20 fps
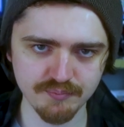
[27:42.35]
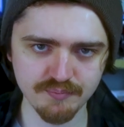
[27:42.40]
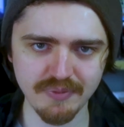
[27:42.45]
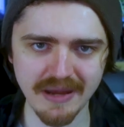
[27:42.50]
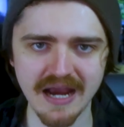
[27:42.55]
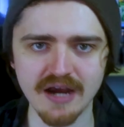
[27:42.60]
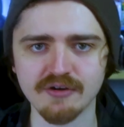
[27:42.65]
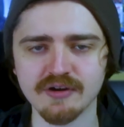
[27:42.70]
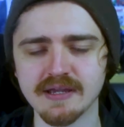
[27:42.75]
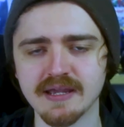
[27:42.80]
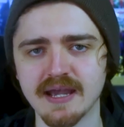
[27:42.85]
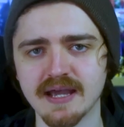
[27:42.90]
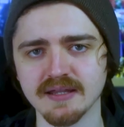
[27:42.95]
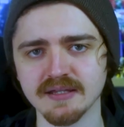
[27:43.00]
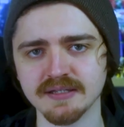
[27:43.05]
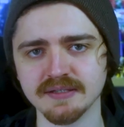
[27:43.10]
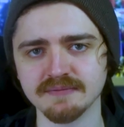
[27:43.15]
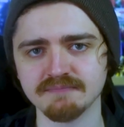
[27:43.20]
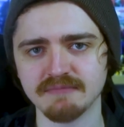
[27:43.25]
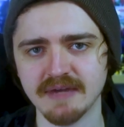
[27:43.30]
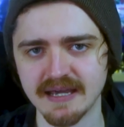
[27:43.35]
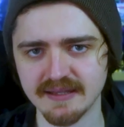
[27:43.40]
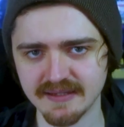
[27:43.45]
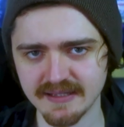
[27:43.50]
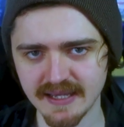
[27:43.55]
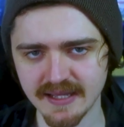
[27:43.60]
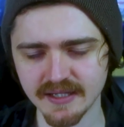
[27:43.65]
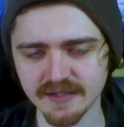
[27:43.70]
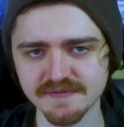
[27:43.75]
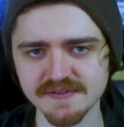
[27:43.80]
Barry Allen at
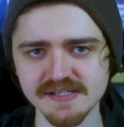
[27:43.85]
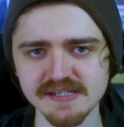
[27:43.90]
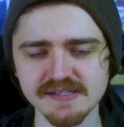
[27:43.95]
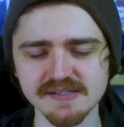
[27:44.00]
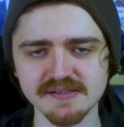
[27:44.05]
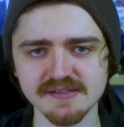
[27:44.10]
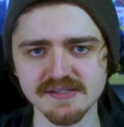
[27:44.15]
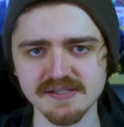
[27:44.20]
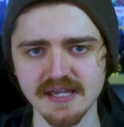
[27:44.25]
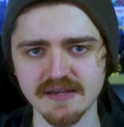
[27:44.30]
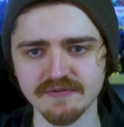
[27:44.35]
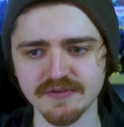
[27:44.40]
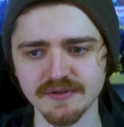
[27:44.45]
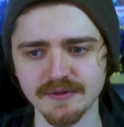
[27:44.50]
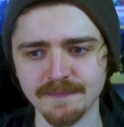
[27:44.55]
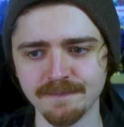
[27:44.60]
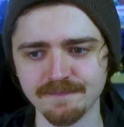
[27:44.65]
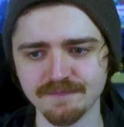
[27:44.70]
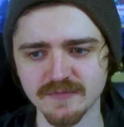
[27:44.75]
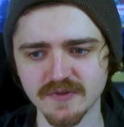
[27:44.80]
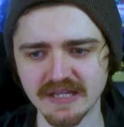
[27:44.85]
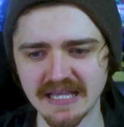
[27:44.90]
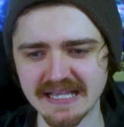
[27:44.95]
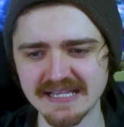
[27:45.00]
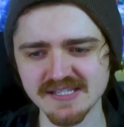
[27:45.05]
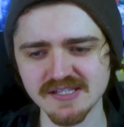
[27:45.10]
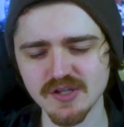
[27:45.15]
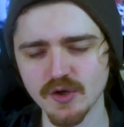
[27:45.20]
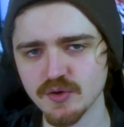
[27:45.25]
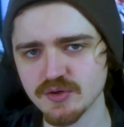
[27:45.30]
the end of season seven.
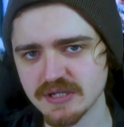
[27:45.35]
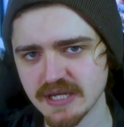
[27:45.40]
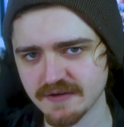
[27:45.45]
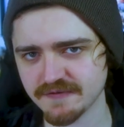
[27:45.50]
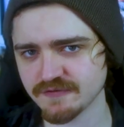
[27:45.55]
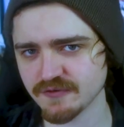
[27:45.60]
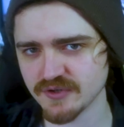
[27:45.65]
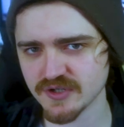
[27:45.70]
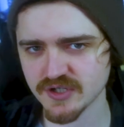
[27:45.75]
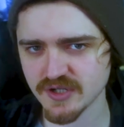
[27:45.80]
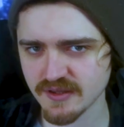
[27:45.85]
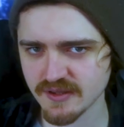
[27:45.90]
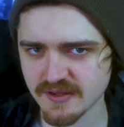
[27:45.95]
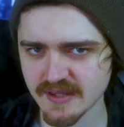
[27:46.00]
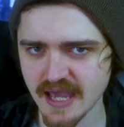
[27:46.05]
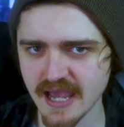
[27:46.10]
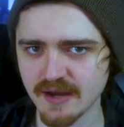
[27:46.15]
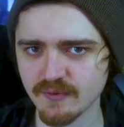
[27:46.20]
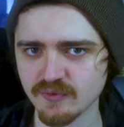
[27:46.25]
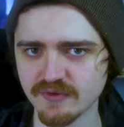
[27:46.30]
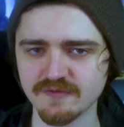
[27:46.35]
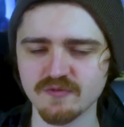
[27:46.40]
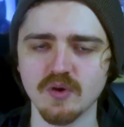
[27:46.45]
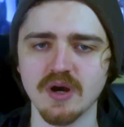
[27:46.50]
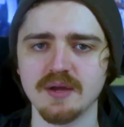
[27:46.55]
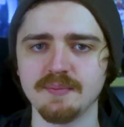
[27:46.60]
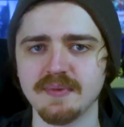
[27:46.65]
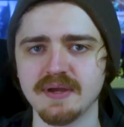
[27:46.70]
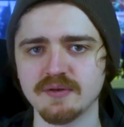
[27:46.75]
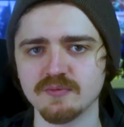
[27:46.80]
It's no different to that with what
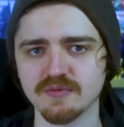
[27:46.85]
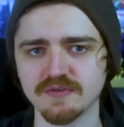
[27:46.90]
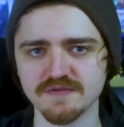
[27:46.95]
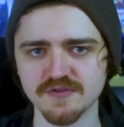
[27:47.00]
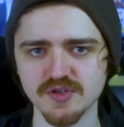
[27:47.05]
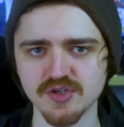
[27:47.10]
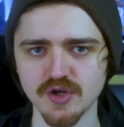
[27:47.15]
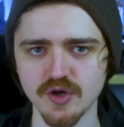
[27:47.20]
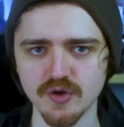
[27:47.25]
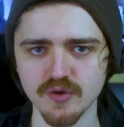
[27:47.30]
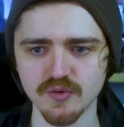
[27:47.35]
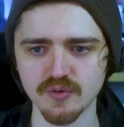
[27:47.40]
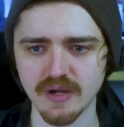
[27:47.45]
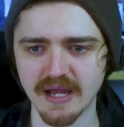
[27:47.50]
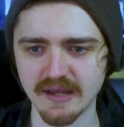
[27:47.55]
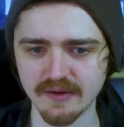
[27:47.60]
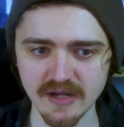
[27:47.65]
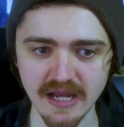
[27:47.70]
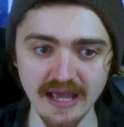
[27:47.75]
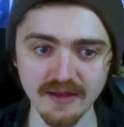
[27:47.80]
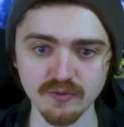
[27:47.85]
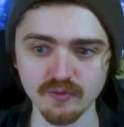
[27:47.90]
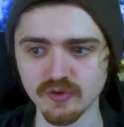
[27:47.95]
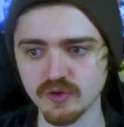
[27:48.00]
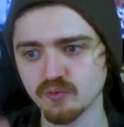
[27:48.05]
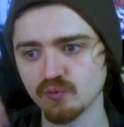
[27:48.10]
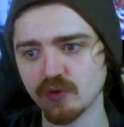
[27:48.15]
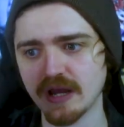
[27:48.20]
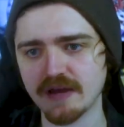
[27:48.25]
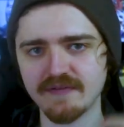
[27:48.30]
I meant with Joe and,
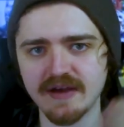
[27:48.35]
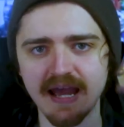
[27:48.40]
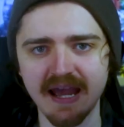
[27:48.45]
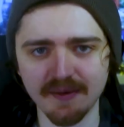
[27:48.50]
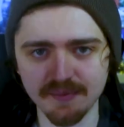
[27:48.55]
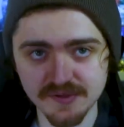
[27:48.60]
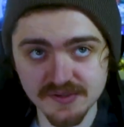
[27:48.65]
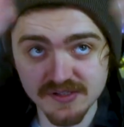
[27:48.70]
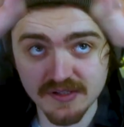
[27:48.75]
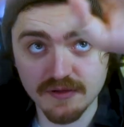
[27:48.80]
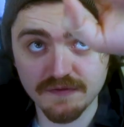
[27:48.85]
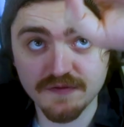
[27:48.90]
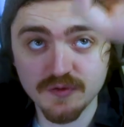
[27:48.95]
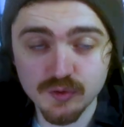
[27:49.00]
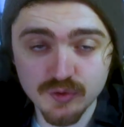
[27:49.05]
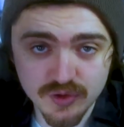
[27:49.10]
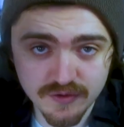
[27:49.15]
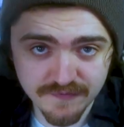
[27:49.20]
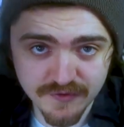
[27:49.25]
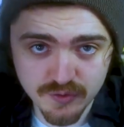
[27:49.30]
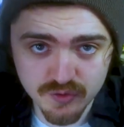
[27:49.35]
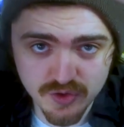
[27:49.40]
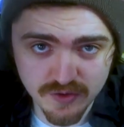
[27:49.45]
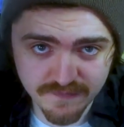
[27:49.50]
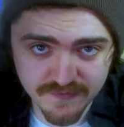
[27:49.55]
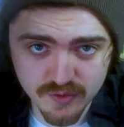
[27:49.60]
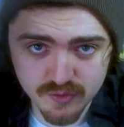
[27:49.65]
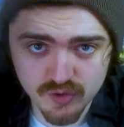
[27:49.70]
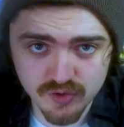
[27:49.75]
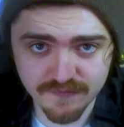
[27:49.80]
and whatever happens in the future, future,
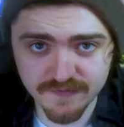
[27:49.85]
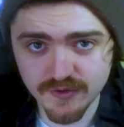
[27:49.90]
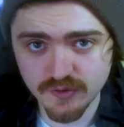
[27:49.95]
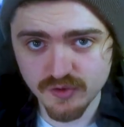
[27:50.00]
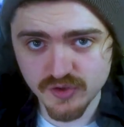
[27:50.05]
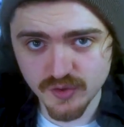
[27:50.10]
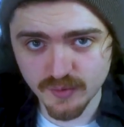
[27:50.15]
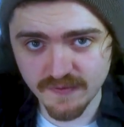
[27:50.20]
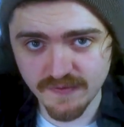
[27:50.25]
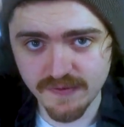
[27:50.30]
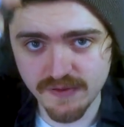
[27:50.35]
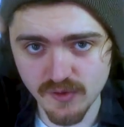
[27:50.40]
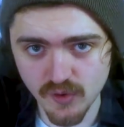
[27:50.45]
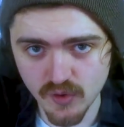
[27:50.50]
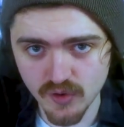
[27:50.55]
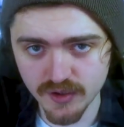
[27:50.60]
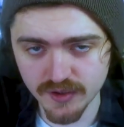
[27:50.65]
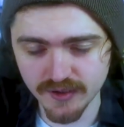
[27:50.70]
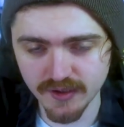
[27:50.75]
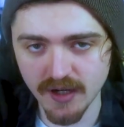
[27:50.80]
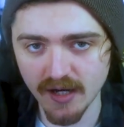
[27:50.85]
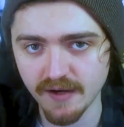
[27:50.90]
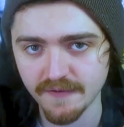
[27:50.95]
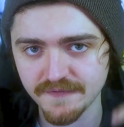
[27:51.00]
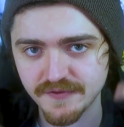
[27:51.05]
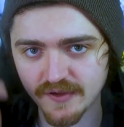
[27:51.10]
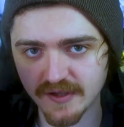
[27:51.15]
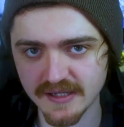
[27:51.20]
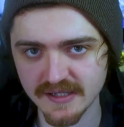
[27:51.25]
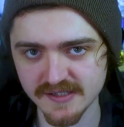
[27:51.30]
future, future with Thawne
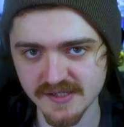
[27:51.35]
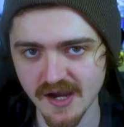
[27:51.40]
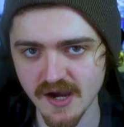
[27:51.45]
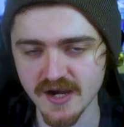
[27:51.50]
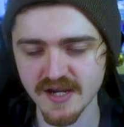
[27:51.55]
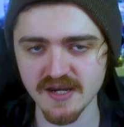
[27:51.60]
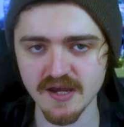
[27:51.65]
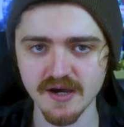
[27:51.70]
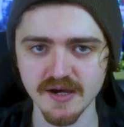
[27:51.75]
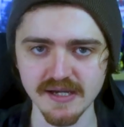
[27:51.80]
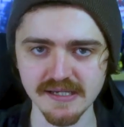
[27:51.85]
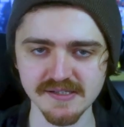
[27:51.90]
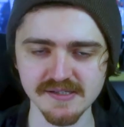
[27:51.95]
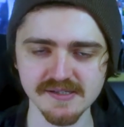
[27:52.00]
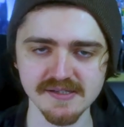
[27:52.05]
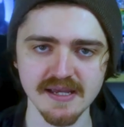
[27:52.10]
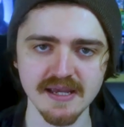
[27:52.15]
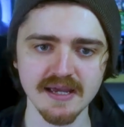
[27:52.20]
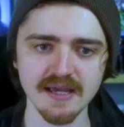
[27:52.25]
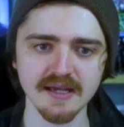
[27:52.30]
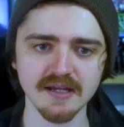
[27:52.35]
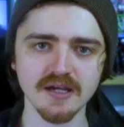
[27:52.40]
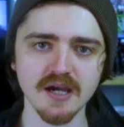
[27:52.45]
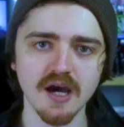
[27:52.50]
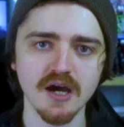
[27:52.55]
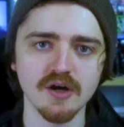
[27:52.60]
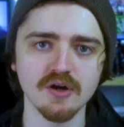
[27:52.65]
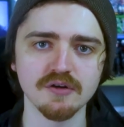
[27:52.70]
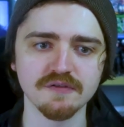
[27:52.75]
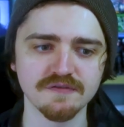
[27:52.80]
after his Iron Heights
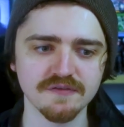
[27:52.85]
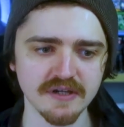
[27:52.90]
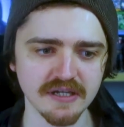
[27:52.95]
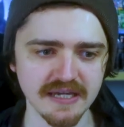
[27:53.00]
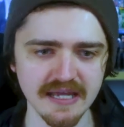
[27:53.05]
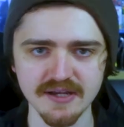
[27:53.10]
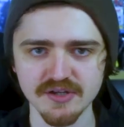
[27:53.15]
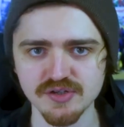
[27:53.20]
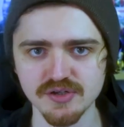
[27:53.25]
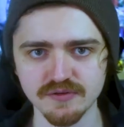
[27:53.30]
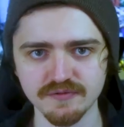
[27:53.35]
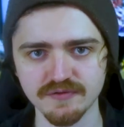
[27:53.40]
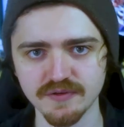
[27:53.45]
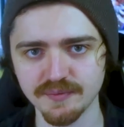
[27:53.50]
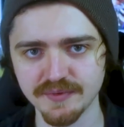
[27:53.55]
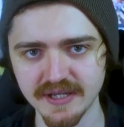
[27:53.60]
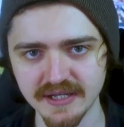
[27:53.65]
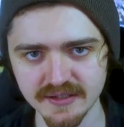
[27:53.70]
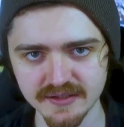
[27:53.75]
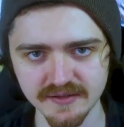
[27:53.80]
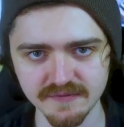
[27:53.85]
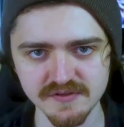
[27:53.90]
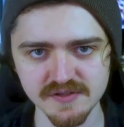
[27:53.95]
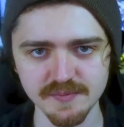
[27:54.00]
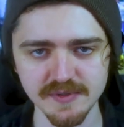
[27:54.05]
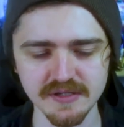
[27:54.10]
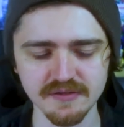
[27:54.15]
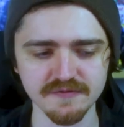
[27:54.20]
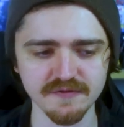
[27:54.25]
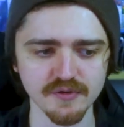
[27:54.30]
cut off connection from negative
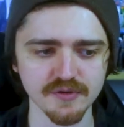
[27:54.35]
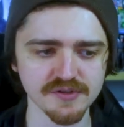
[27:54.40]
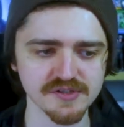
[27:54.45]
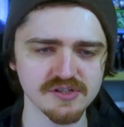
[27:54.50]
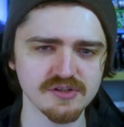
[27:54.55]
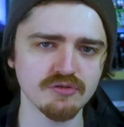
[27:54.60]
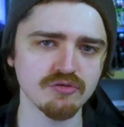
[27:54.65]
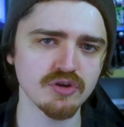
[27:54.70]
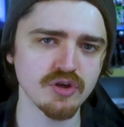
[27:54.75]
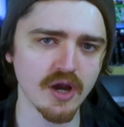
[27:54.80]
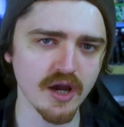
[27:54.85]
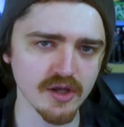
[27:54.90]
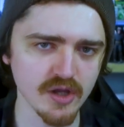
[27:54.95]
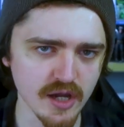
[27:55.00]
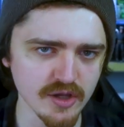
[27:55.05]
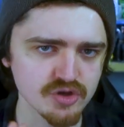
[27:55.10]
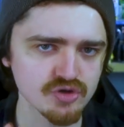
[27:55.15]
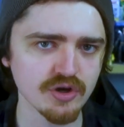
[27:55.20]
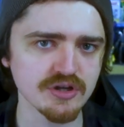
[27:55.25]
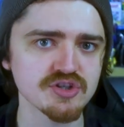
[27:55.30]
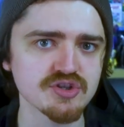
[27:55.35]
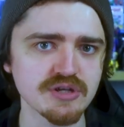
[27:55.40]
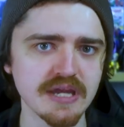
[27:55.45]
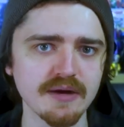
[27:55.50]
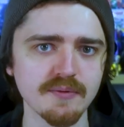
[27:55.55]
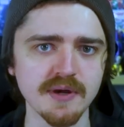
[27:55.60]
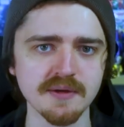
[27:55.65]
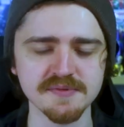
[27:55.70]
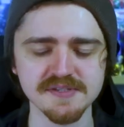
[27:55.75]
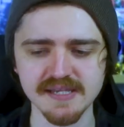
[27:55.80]
speed force. You, you, I, I, trust you
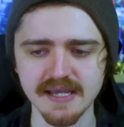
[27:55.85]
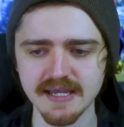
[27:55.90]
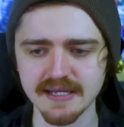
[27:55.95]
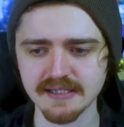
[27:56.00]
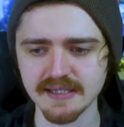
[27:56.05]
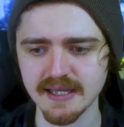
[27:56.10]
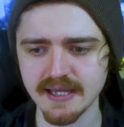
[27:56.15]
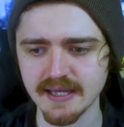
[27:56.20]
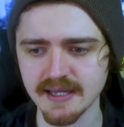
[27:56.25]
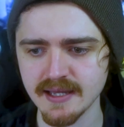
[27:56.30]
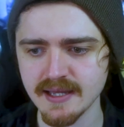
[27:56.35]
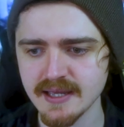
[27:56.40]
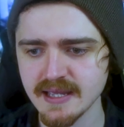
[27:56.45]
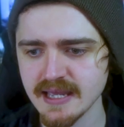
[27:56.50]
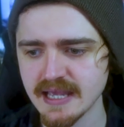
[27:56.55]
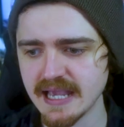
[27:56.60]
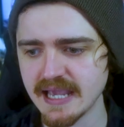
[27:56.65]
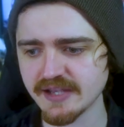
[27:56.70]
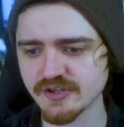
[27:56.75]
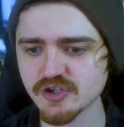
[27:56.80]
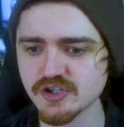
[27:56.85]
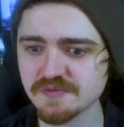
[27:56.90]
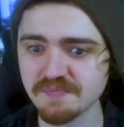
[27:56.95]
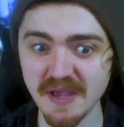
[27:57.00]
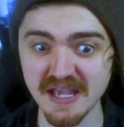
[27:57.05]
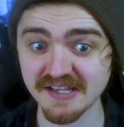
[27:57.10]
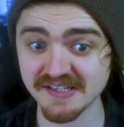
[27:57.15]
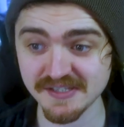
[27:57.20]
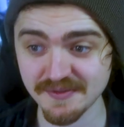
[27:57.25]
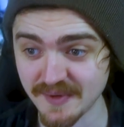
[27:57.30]
get what I'm saying there. It just
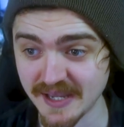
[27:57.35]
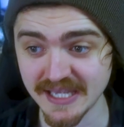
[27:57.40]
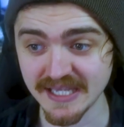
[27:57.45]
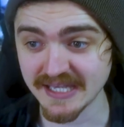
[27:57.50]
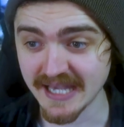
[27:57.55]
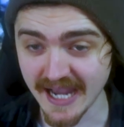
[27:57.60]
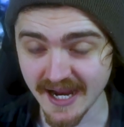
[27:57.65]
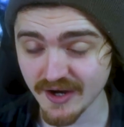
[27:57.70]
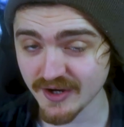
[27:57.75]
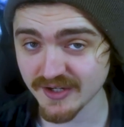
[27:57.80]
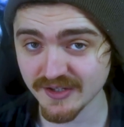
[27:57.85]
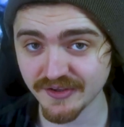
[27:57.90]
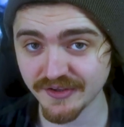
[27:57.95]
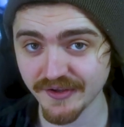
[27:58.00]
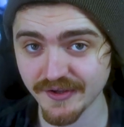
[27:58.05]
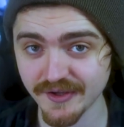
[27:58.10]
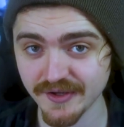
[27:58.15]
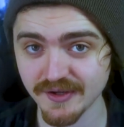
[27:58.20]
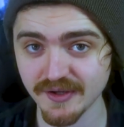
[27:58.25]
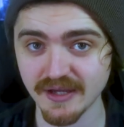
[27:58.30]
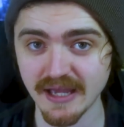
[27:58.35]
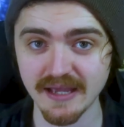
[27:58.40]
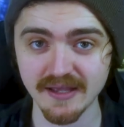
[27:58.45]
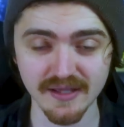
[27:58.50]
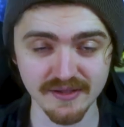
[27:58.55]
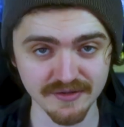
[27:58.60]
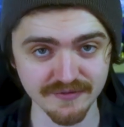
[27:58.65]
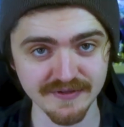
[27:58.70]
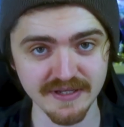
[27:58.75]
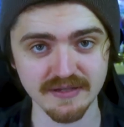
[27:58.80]
makes the main character,
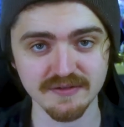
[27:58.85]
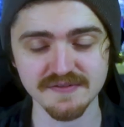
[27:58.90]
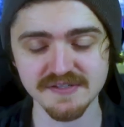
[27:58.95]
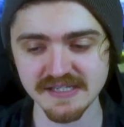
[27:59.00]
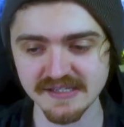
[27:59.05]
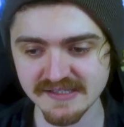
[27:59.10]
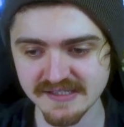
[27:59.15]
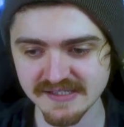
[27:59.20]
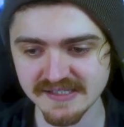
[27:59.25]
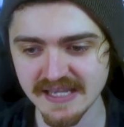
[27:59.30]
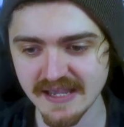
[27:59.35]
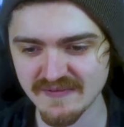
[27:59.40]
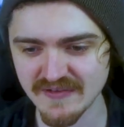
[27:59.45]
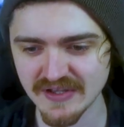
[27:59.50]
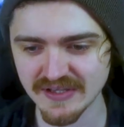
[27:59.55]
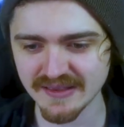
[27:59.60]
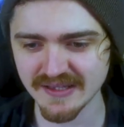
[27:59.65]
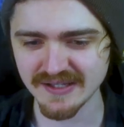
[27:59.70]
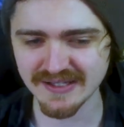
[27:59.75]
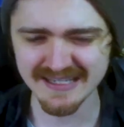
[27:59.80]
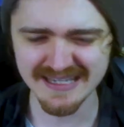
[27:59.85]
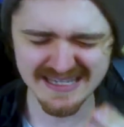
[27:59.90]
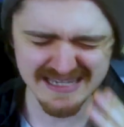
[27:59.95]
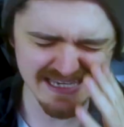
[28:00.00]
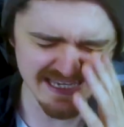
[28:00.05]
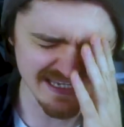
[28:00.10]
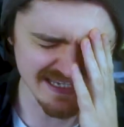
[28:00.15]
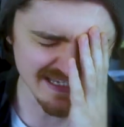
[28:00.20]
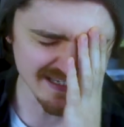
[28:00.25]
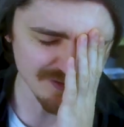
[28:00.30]
as of the end of season seven, look a
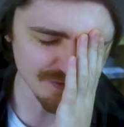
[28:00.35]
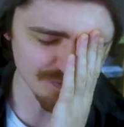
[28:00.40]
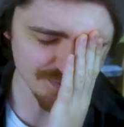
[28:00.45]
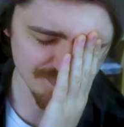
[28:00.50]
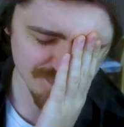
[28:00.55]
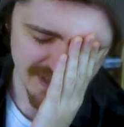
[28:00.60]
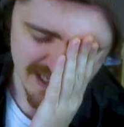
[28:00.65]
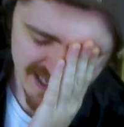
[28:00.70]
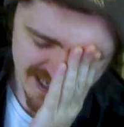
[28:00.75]
little,